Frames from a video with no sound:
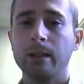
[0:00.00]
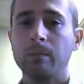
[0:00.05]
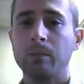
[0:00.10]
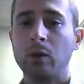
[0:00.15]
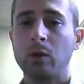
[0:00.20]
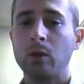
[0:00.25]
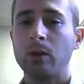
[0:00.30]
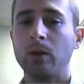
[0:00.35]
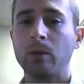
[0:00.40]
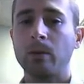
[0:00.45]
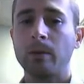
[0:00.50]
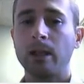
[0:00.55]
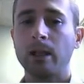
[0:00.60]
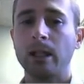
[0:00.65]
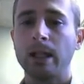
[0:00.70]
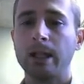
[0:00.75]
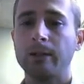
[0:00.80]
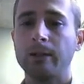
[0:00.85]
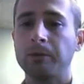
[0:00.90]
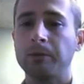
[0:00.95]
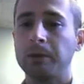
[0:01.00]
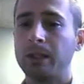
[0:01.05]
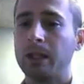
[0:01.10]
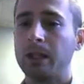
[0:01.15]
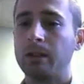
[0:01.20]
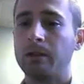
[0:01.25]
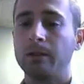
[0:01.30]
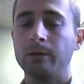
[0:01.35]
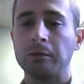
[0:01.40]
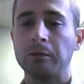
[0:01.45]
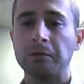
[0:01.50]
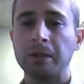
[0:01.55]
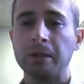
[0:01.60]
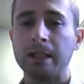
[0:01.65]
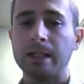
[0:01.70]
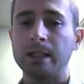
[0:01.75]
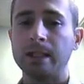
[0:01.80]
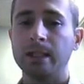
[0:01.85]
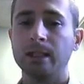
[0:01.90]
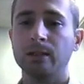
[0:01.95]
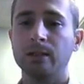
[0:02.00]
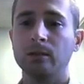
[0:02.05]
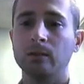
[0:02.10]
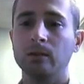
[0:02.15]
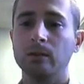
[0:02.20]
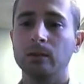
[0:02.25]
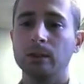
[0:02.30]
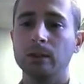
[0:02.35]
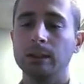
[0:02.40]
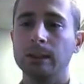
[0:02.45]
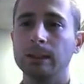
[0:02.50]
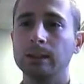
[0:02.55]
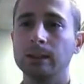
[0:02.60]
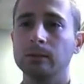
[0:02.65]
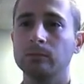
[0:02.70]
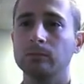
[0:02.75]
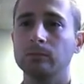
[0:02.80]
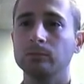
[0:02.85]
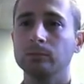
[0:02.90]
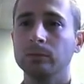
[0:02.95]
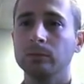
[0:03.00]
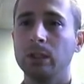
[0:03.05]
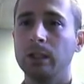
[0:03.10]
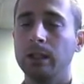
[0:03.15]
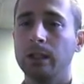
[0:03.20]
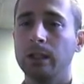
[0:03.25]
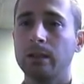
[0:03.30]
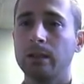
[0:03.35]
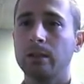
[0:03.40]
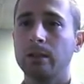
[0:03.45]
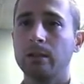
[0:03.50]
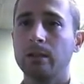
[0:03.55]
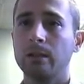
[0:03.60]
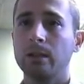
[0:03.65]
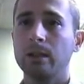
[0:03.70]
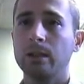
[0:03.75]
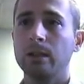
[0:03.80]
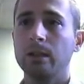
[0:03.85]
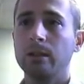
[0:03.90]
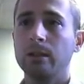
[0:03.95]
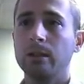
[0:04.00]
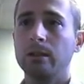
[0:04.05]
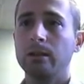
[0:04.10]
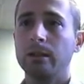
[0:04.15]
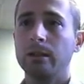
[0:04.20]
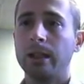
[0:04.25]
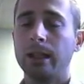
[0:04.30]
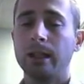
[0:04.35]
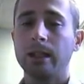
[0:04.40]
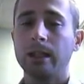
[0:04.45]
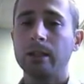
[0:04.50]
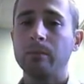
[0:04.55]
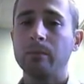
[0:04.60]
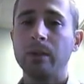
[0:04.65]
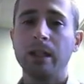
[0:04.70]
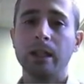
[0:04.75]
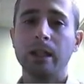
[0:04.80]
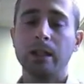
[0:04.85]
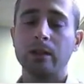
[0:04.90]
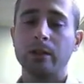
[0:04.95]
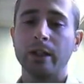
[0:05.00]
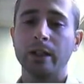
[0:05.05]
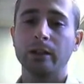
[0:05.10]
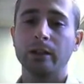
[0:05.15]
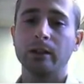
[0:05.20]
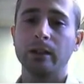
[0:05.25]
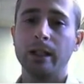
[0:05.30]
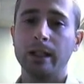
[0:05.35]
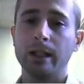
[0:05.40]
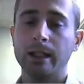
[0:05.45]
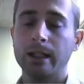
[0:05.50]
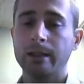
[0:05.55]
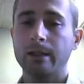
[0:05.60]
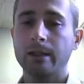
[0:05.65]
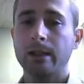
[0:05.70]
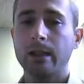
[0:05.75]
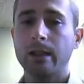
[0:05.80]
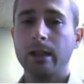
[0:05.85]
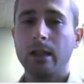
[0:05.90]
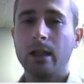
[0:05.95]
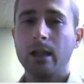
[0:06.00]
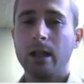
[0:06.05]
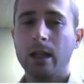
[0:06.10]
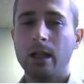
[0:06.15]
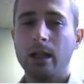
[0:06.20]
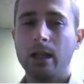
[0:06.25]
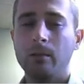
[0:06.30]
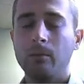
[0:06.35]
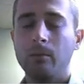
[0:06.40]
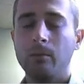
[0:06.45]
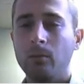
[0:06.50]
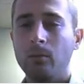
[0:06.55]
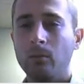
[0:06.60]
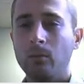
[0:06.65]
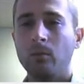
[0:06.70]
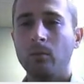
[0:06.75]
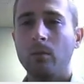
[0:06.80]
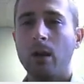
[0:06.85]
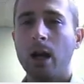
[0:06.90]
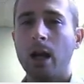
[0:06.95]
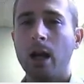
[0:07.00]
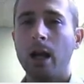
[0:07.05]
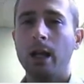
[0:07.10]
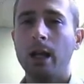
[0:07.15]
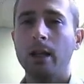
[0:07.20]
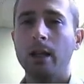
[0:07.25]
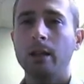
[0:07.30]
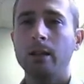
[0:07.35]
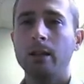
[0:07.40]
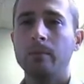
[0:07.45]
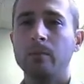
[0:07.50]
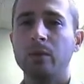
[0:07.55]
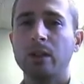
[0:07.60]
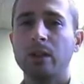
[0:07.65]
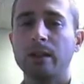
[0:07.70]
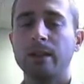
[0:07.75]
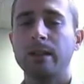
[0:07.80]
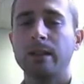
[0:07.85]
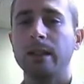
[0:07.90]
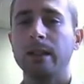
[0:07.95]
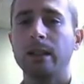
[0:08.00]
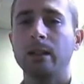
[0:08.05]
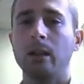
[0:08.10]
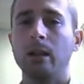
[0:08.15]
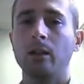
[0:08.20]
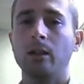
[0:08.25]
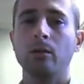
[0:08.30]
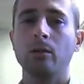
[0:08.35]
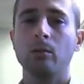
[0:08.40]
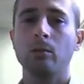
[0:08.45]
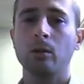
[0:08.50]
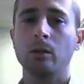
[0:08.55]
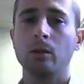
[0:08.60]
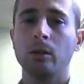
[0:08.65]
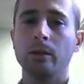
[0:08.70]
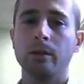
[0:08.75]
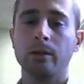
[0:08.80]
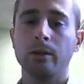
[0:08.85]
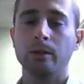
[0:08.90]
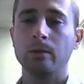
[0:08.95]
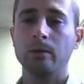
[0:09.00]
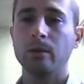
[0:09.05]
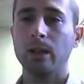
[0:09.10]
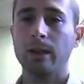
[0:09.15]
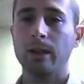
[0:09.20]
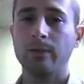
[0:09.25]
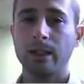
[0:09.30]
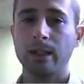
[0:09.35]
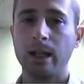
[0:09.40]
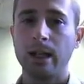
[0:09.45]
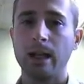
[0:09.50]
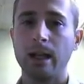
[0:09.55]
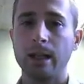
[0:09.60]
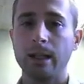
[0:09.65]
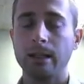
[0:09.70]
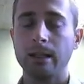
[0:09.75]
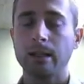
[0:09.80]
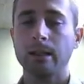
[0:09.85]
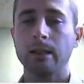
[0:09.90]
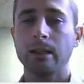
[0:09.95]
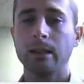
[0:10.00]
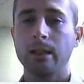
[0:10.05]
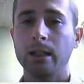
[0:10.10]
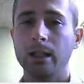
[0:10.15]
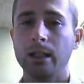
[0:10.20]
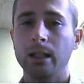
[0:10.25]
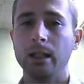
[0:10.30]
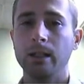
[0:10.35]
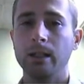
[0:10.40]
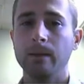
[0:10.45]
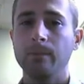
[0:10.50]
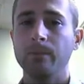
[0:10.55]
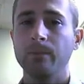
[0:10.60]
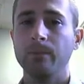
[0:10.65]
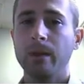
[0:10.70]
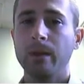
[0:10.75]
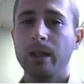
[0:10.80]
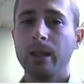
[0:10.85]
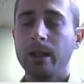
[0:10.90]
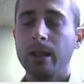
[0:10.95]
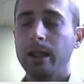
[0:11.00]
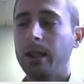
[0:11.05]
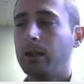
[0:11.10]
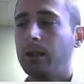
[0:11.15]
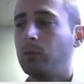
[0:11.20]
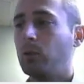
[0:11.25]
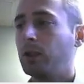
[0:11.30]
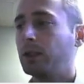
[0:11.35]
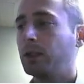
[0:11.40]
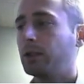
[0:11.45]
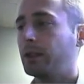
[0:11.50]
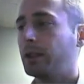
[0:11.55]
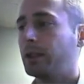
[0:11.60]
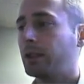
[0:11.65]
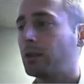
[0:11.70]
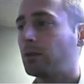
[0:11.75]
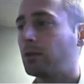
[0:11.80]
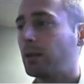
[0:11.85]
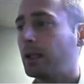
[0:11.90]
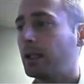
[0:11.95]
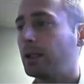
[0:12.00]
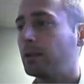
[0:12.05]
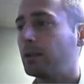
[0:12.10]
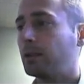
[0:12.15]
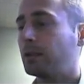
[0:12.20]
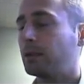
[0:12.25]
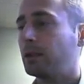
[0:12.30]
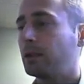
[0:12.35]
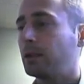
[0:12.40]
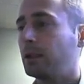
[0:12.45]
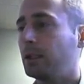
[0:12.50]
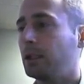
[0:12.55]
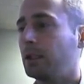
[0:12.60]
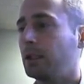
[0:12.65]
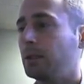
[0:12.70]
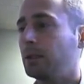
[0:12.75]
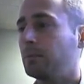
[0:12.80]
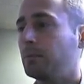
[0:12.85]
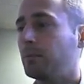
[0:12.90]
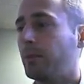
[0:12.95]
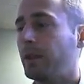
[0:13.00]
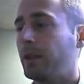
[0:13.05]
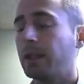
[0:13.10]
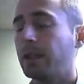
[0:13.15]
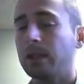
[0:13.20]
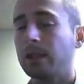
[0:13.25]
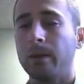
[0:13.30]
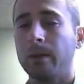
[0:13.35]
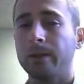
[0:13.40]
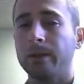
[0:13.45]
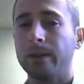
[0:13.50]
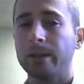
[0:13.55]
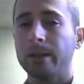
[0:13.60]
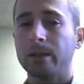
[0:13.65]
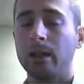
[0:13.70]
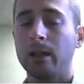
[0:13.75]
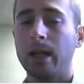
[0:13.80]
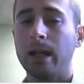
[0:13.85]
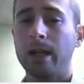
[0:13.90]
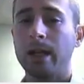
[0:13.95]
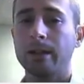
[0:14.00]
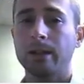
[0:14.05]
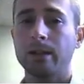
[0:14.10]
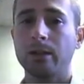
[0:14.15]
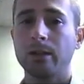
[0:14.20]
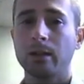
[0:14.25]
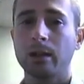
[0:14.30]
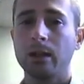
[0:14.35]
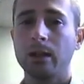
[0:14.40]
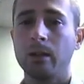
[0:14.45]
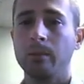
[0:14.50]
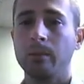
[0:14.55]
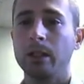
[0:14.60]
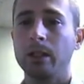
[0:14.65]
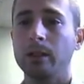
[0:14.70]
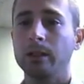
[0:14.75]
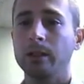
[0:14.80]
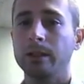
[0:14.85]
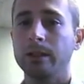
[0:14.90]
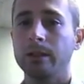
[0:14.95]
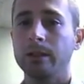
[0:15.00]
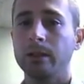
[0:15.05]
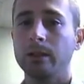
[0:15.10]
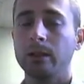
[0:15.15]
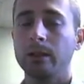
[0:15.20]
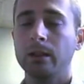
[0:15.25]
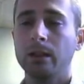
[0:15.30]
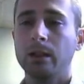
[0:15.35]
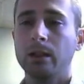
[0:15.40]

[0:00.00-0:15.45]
keep going through my life without ever reading, or I guess taking in media in general, I guess I am just seeing all the world through Jeff's eyes. And one of the great things about this class is you're going to be able to